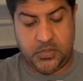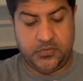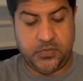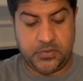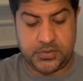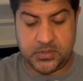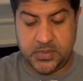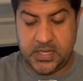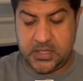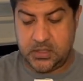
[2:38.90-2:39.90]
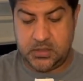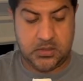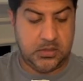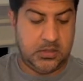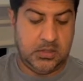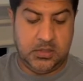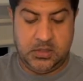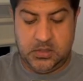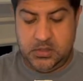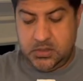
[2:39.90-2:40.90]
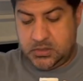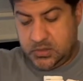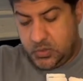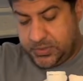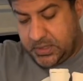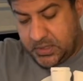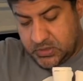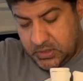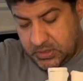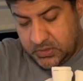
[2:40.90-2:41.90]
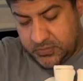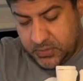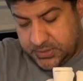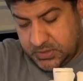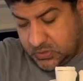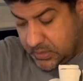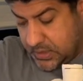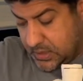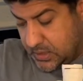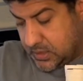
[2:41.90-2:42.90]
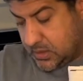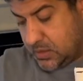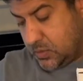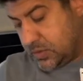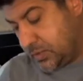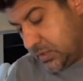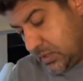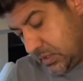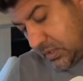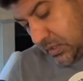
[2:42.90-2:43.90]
Fold this back. So the cool thing is you can either fold it this way, when you push it in,